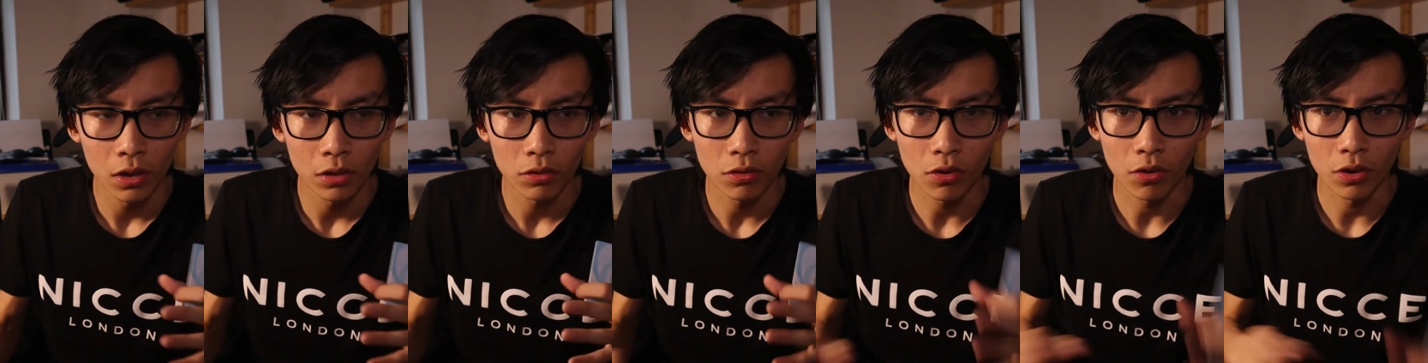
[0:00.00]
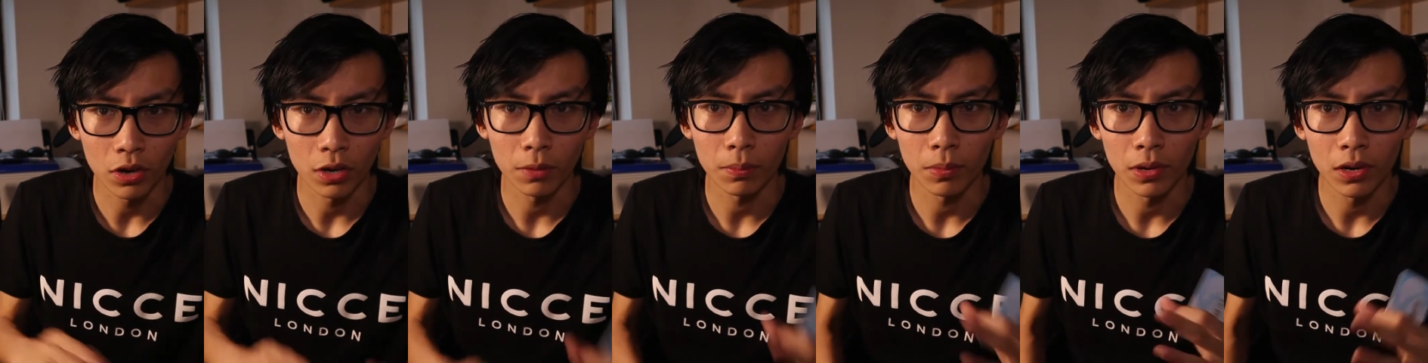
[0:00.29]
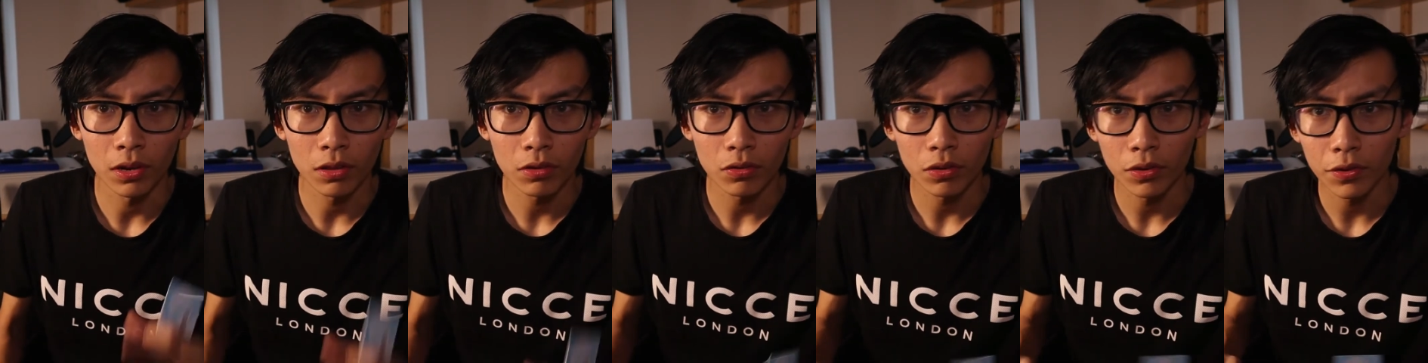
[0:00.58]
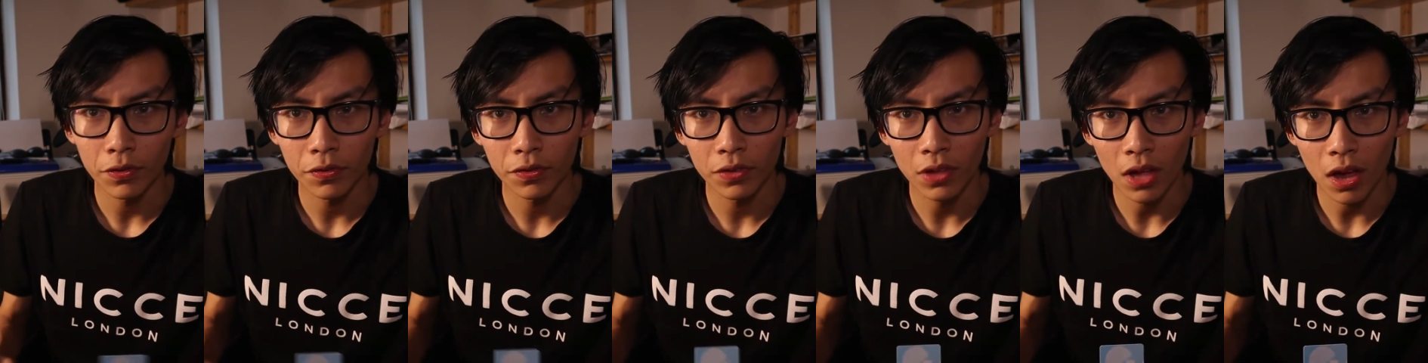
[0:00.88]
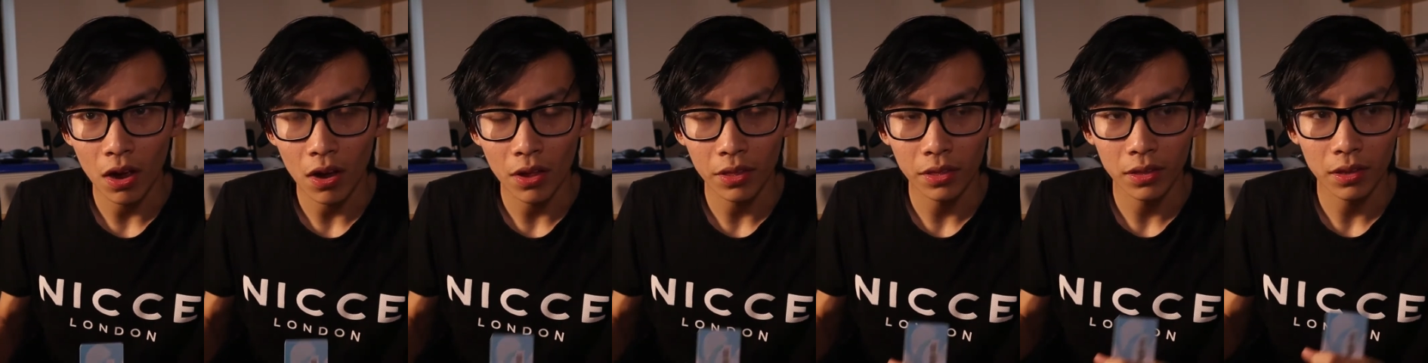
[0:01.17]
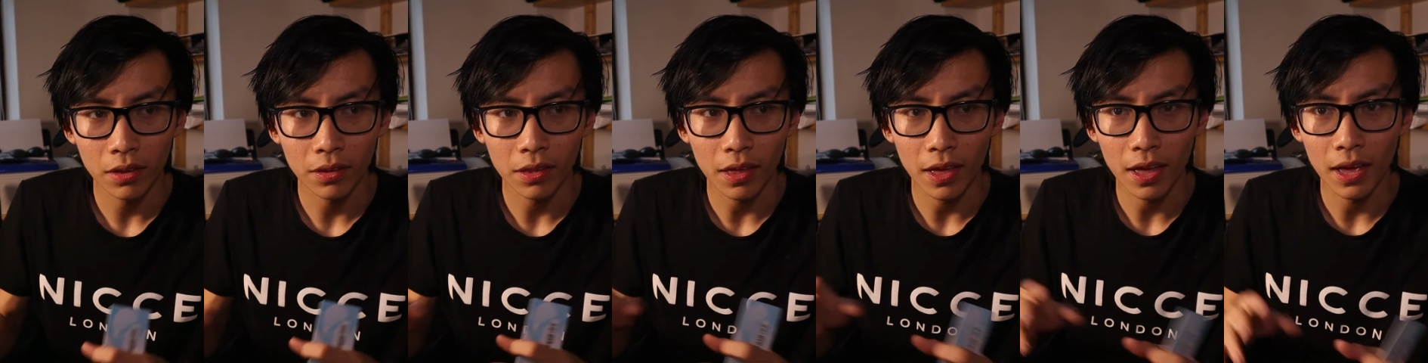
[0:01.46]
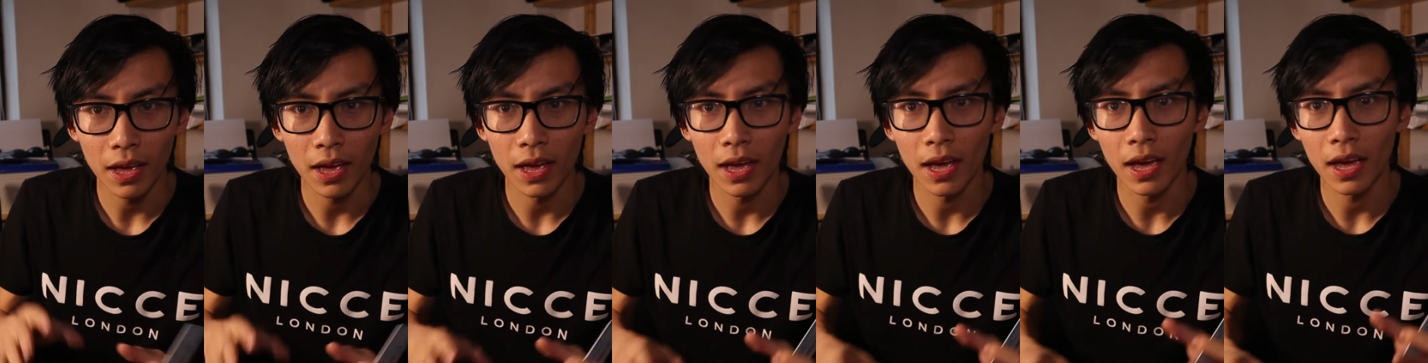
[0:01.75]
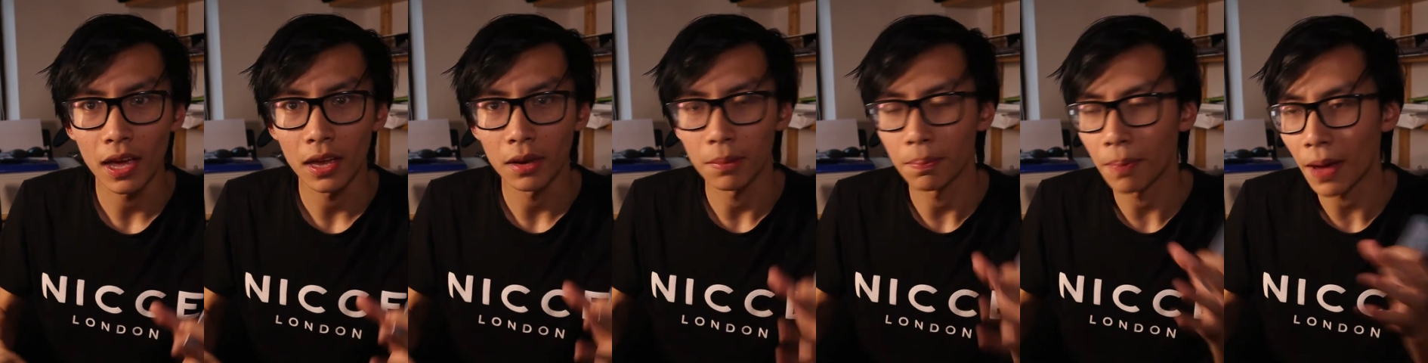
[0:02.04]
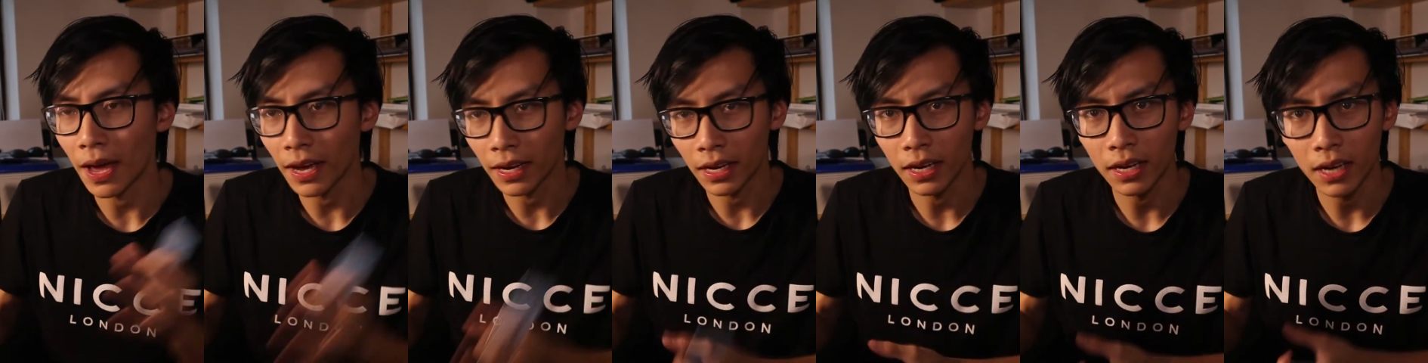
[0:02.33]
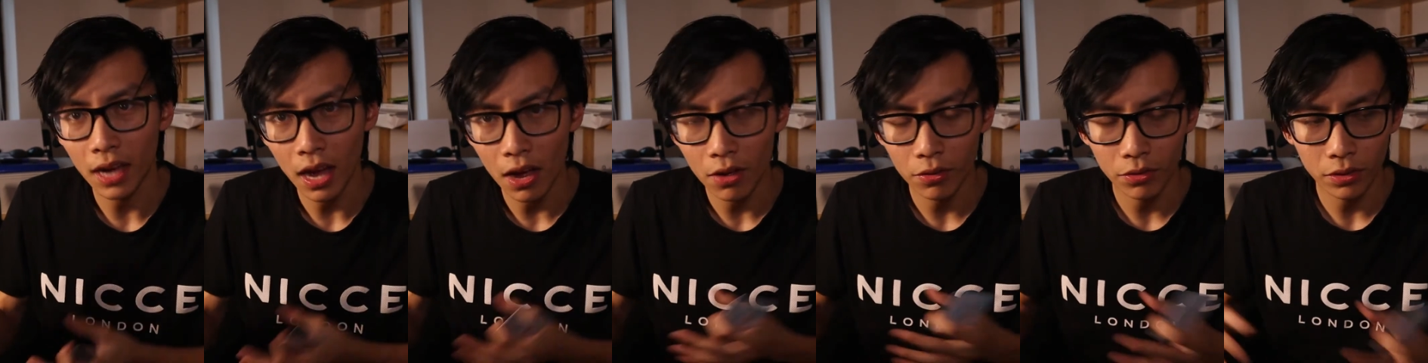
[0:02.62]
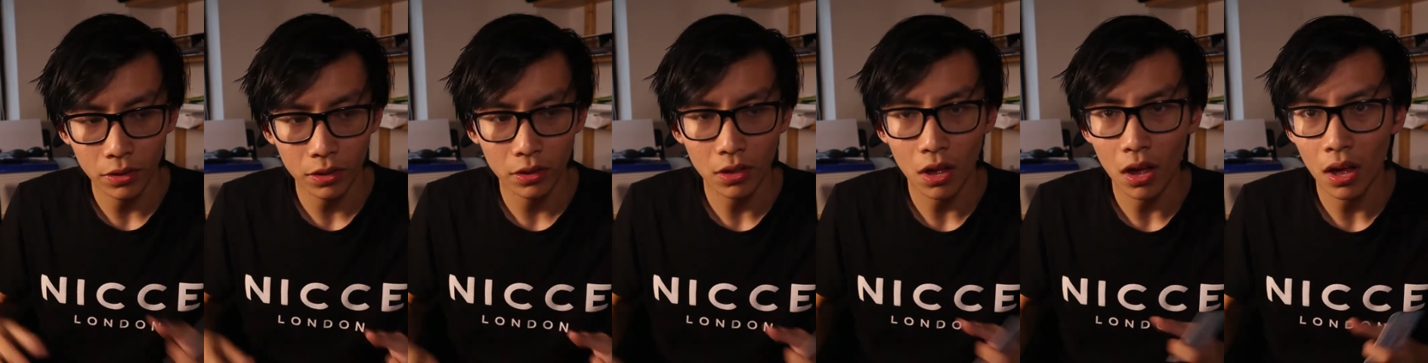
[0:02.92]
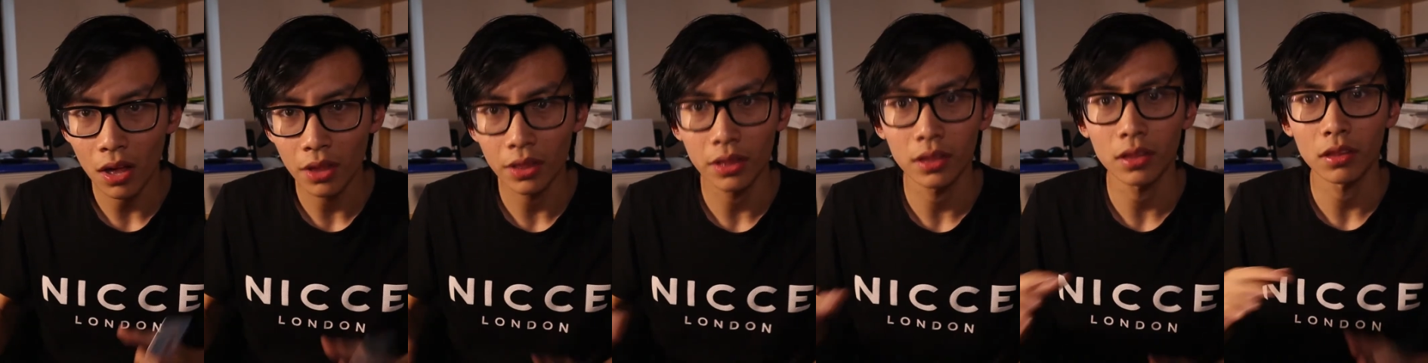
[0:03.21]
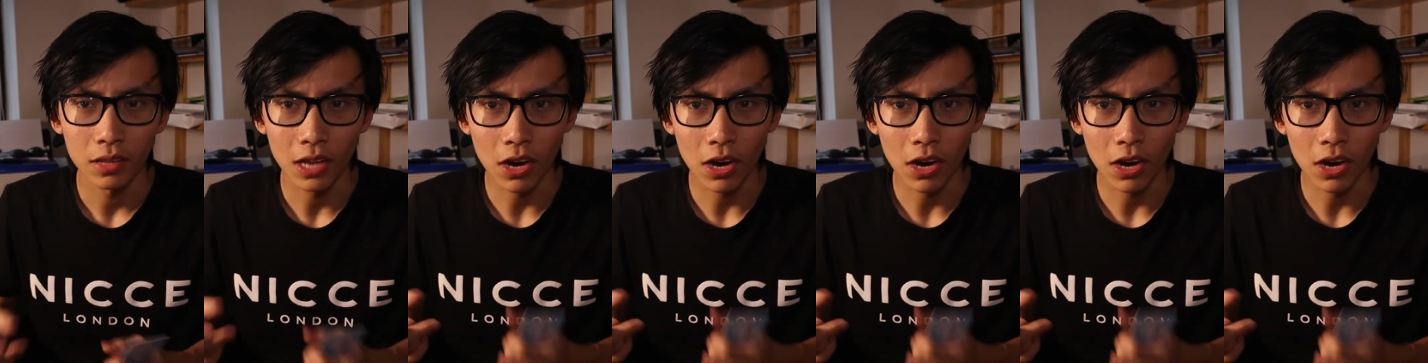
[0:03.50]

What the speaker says: certain administrative tasks and bank account tasks.